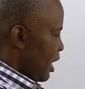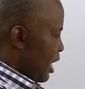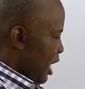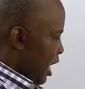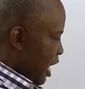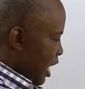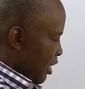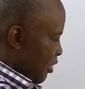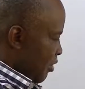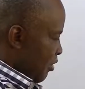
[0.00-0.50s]

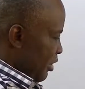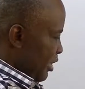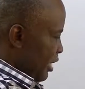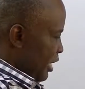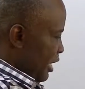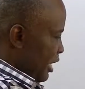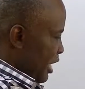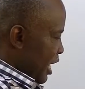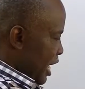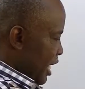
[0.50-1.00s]

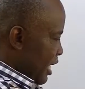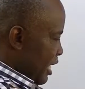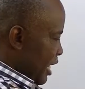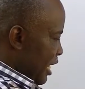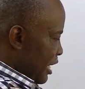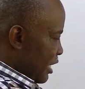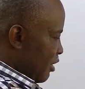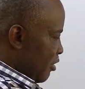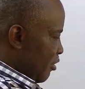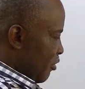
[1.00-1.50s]
Hydrogen
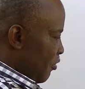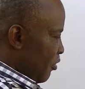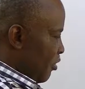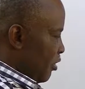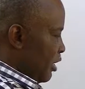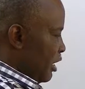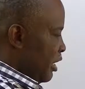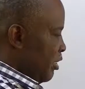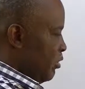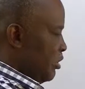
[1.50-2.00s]
attached to
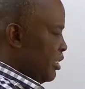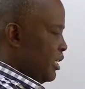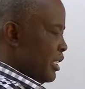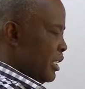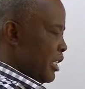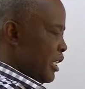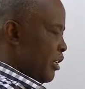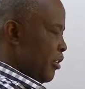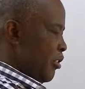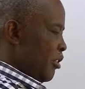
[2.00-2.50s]
fluorine, which is
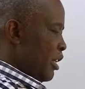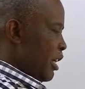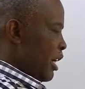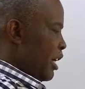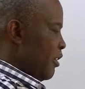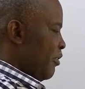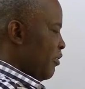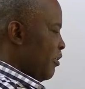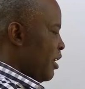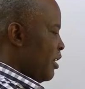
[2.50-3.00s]

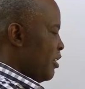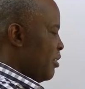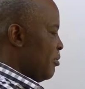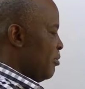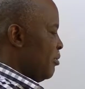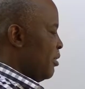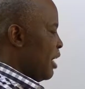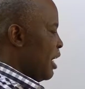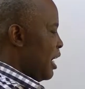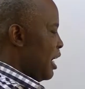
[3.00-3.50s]
electronegative atom,
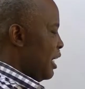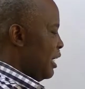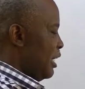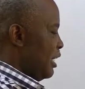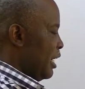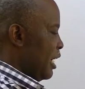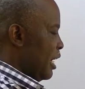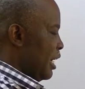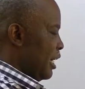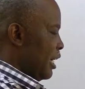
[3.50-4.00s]
and
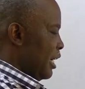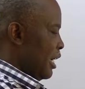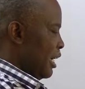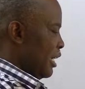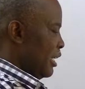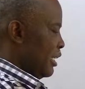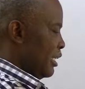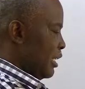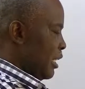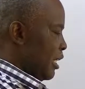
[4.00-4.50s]

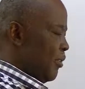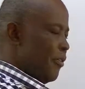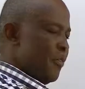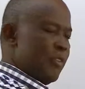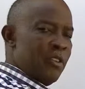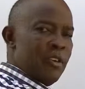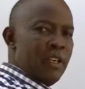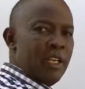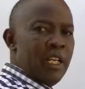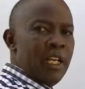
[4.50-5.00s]
another
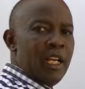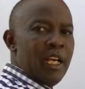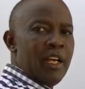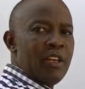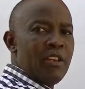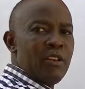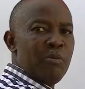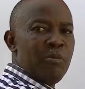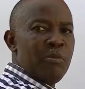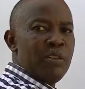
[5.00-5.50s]
fluorine
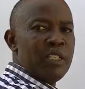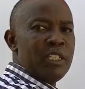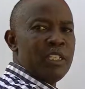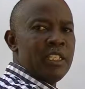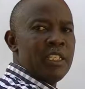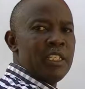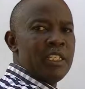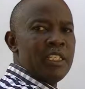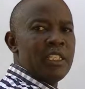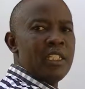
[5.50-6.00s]
atom, which
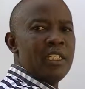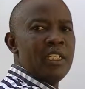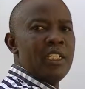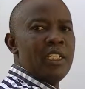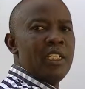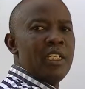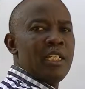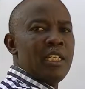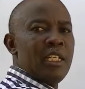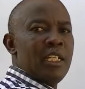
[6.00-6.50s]
is
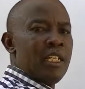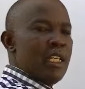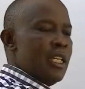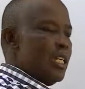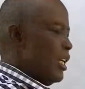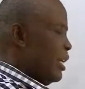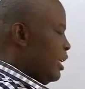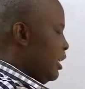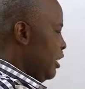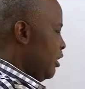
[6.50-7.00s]

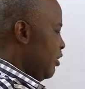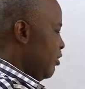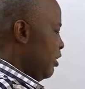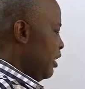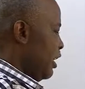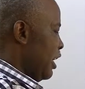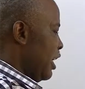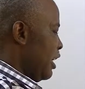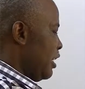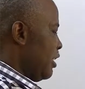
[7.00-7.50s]

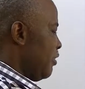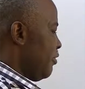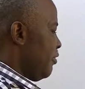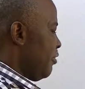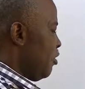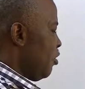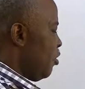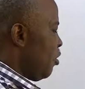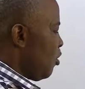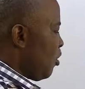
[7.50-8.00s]
electronegative.
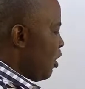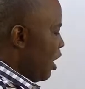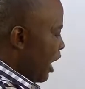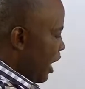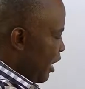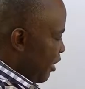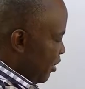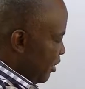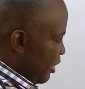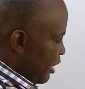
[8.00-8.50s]
Or
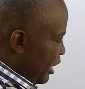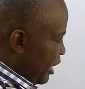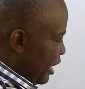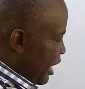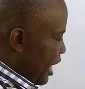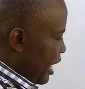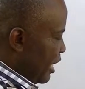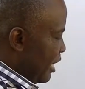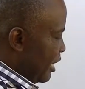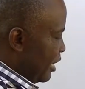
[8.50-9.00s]
hydrogen
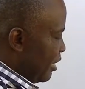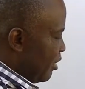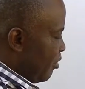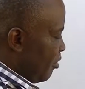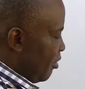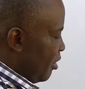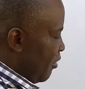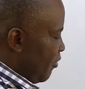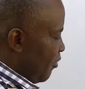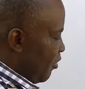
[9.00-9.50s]
attached to
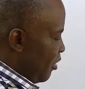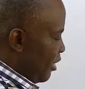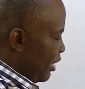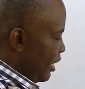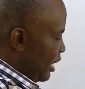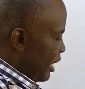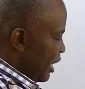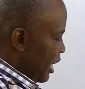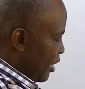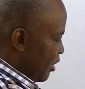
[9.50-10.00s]
a
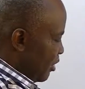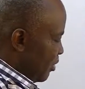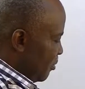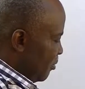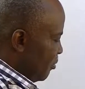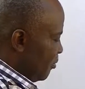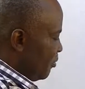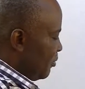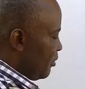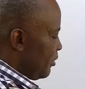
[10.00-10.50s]
fluorine atom
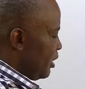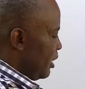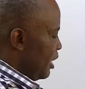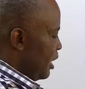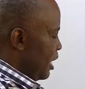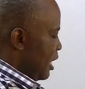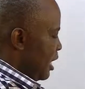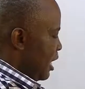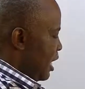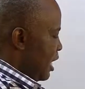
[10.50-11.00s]

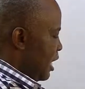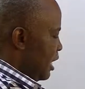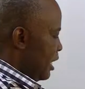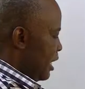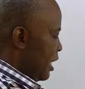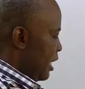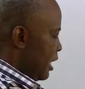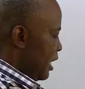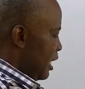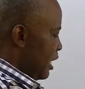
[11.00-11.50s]
and
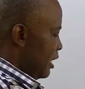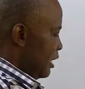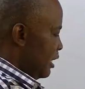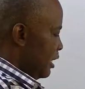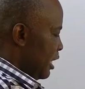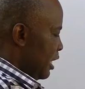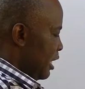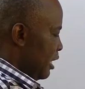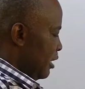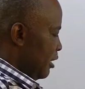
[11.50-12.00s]

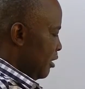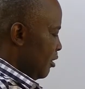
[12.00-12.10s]
another